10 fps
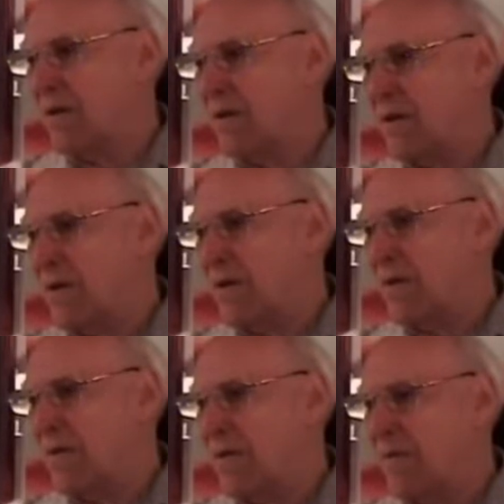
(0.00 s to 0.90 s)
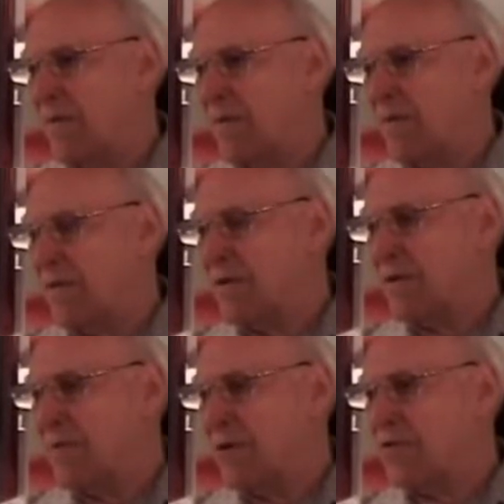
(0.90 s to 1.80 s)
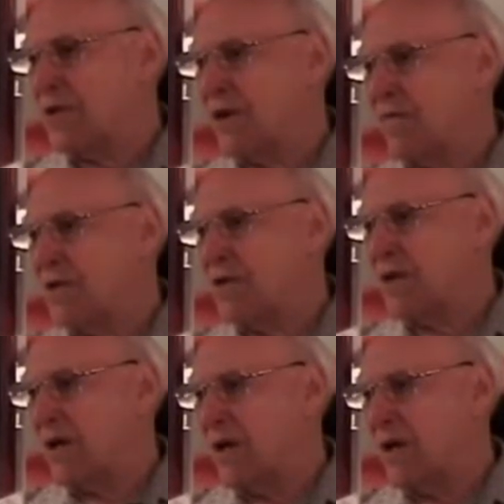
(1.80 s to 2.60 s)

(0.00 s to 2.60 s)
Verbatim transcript: uh, most of us